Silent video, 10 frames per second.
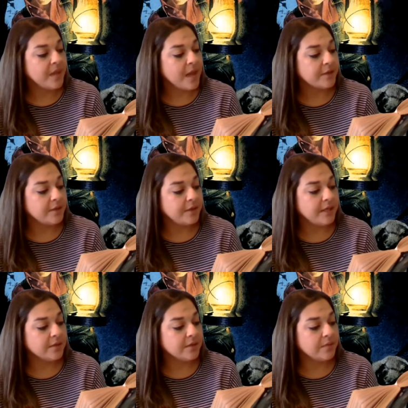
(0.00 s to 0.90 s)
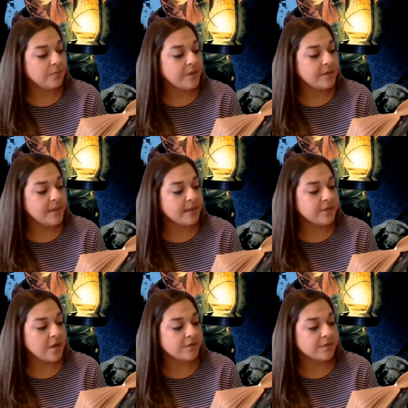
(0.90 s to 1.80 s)
I could hear one of my
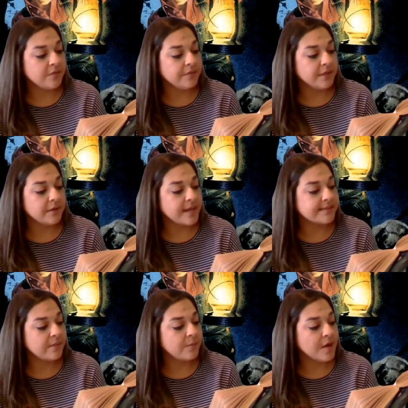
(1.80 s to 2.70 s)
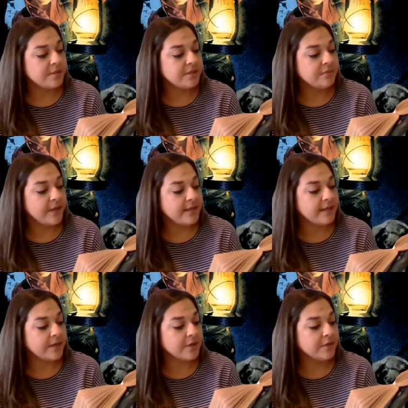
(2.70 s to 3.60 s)
dogs over there. As I watched and waited,
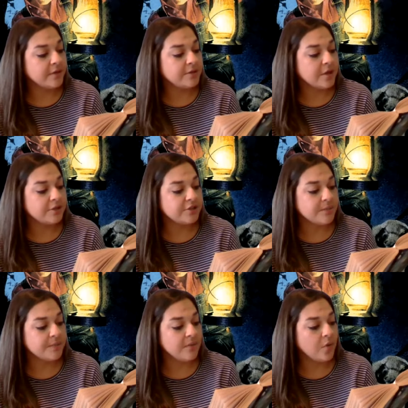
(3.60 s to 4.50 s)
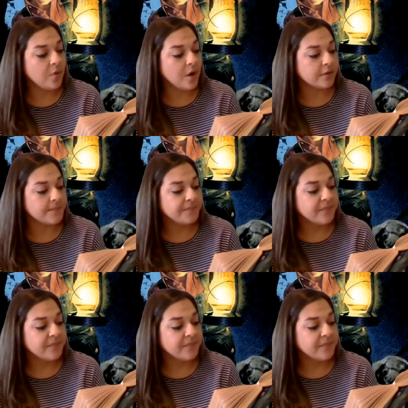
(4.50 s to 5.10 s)
I heard a dog jump in the water.